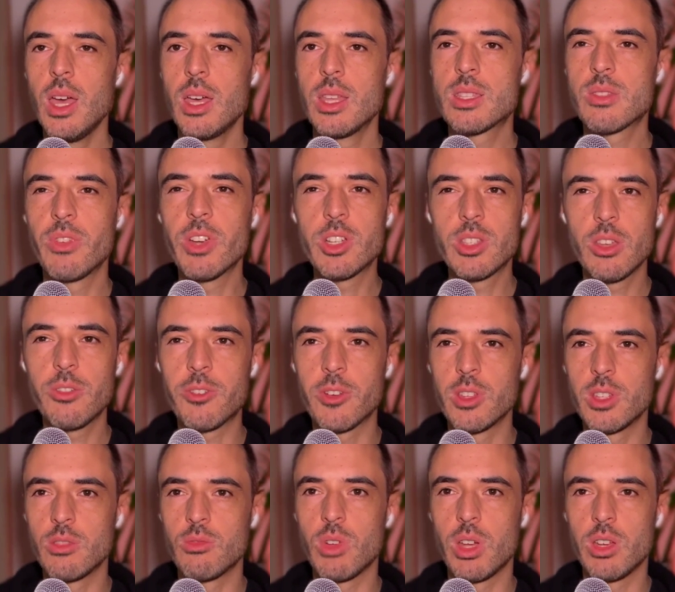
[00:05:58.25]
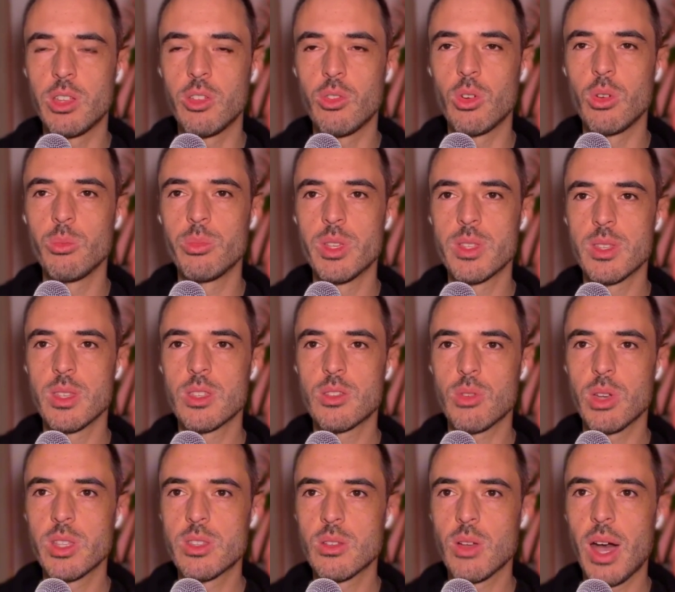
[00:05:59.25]
It's very different than running your own business,
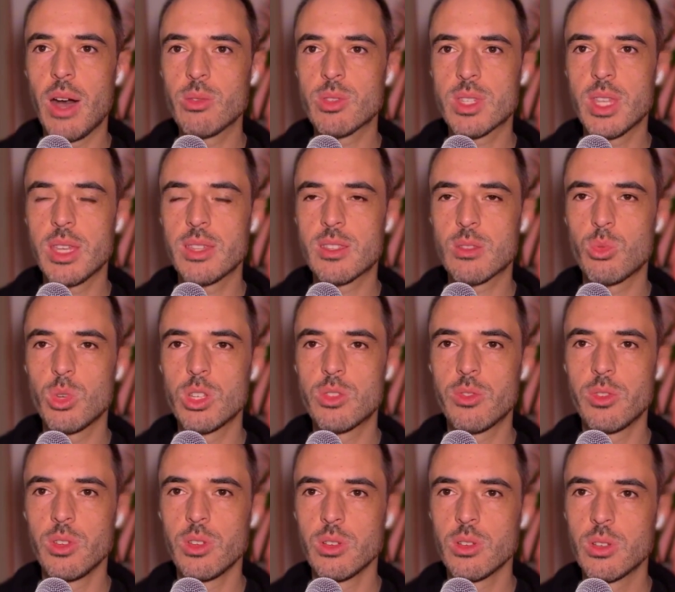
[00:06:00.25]
right? So how's that switch for you?